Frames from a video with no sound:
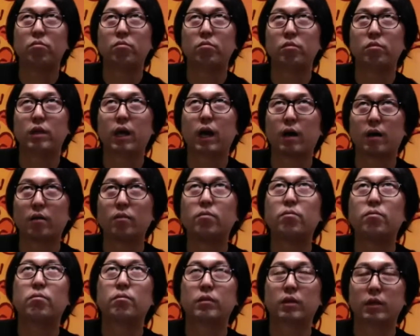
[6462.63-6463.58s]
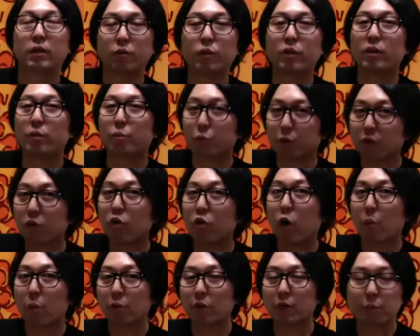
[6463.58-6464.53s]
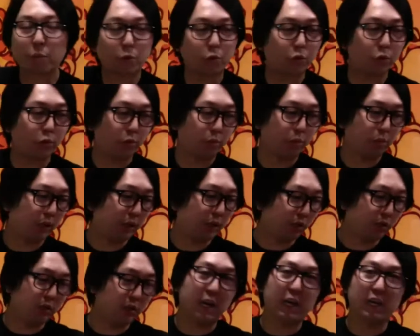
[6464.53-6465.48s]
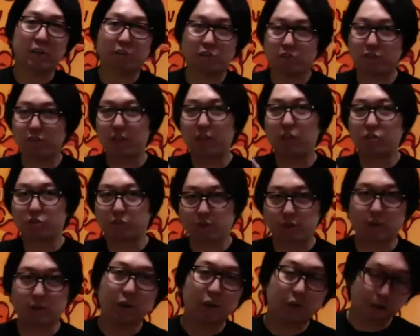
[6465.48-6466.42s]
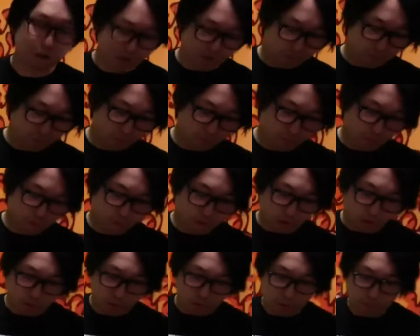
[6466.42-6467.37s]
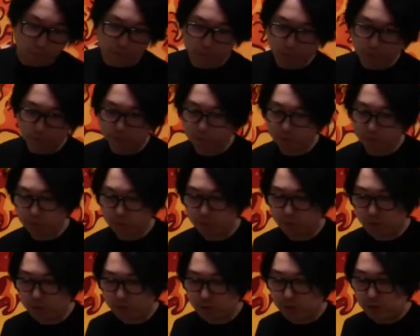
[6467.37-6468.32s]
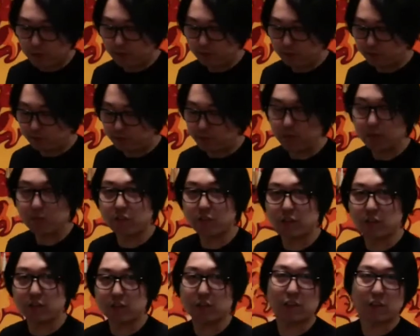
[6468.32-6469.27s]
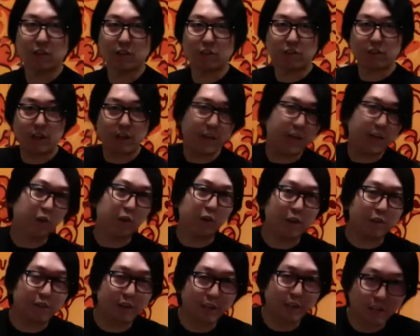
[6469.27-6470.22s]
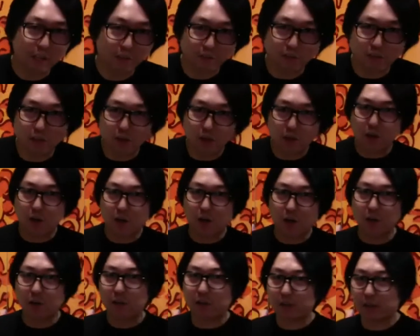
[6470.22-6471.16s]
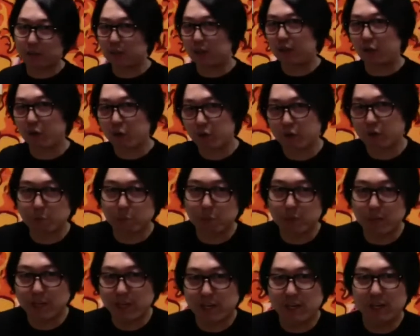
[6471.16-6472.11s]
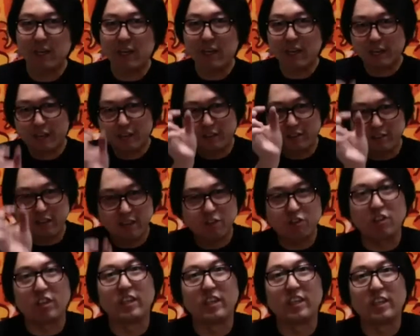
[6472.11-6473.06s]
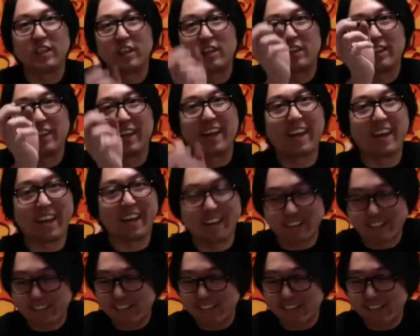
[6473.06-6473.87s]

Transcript: Yeah, with the blue carbon #2, his signature, blue carbon #2. His engraving is not on the blade. It is actually in the tang.